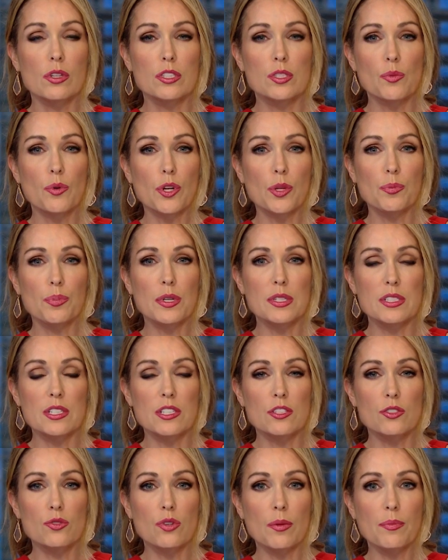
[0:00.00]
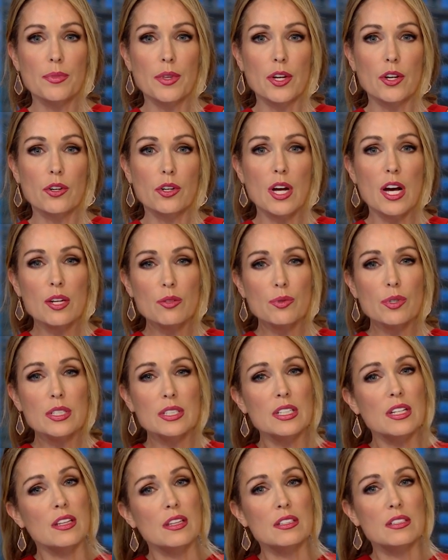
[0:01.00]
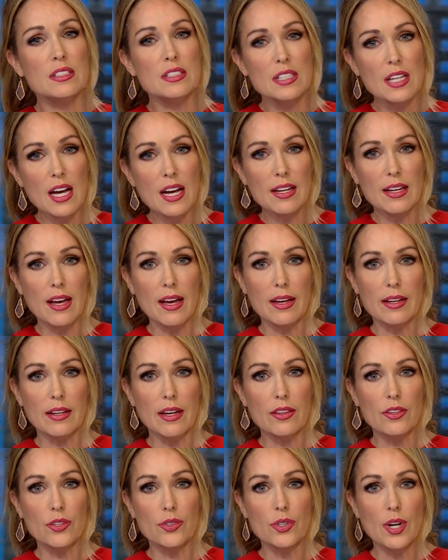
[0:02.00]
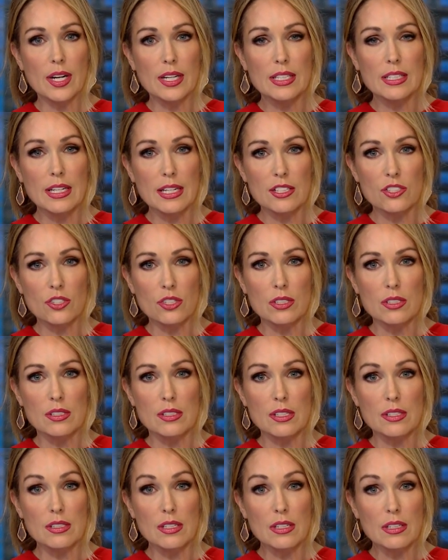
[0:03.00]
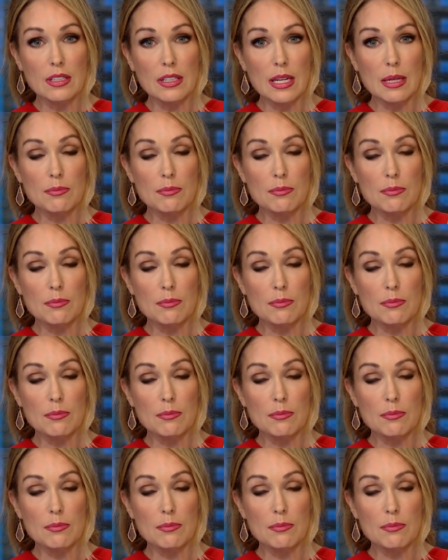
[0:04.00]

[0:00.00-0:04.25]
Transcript: Well, this morning, President Trump there contradicting the CIA and the United Nations as he